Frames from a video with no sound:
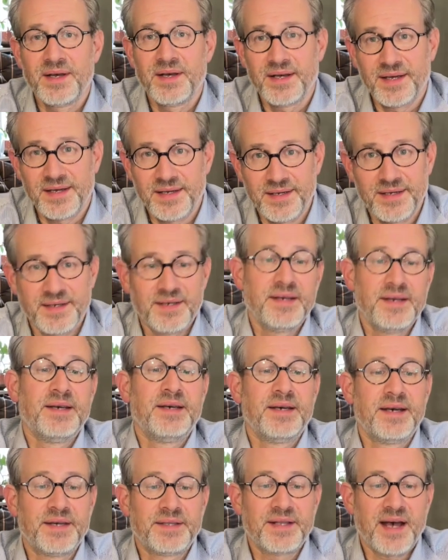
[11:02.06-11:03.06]

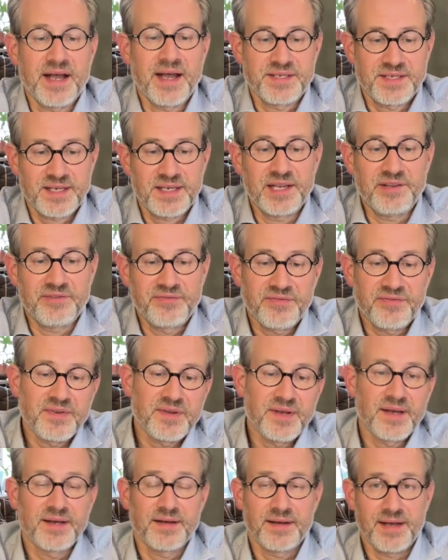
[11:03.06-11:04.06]
an ice
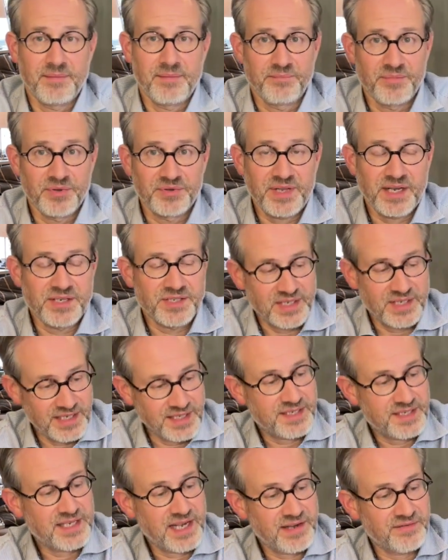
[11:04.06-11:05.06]
cliff and potentially
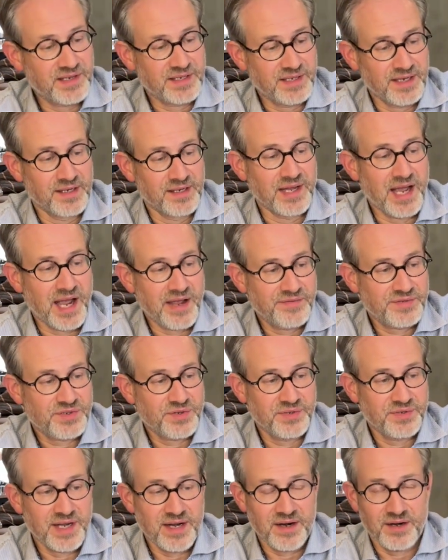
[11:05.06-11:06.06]
saving their life.
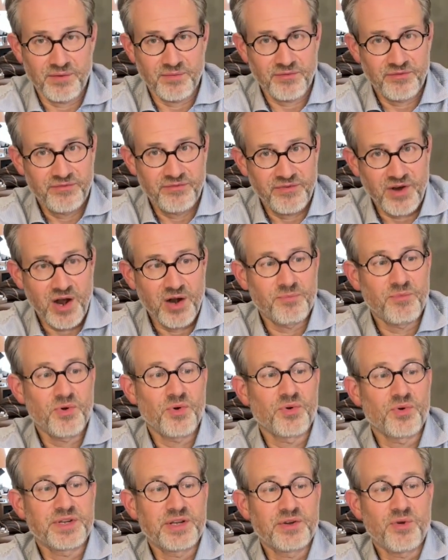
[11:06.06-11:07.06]
So they are
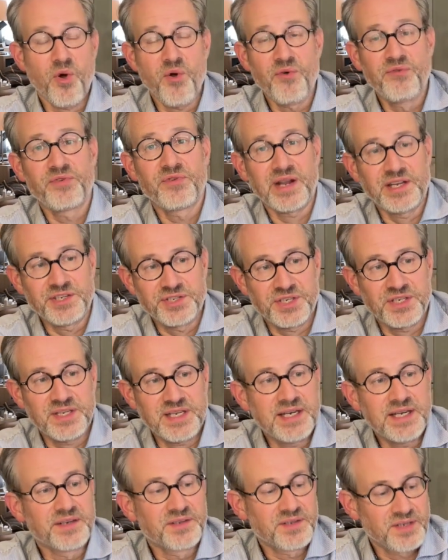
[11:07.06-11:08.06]

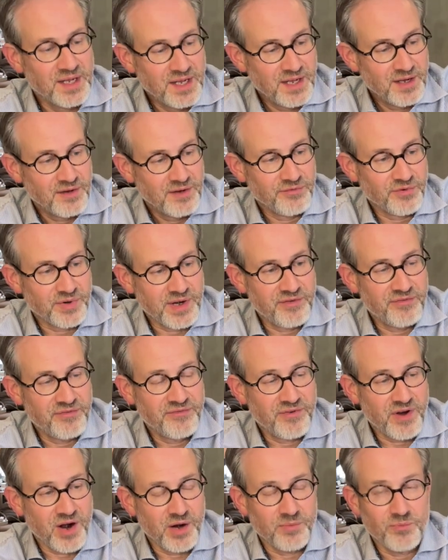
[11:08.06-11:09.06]
over-engineered for a
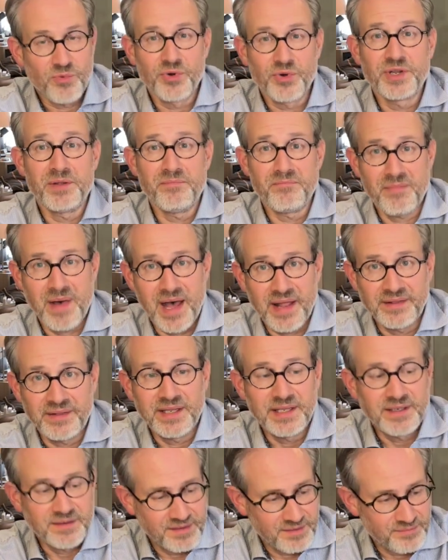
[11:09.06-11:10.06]
far more
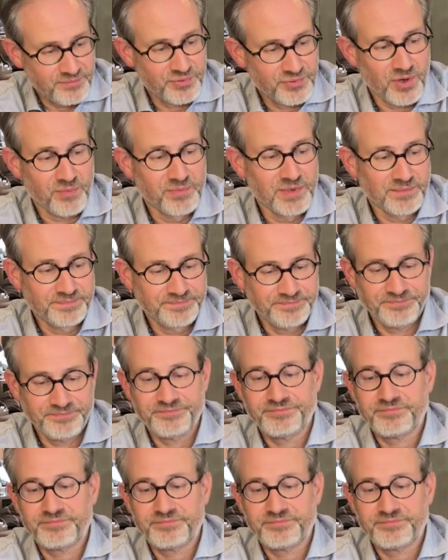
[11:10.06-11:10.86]
demanding problem.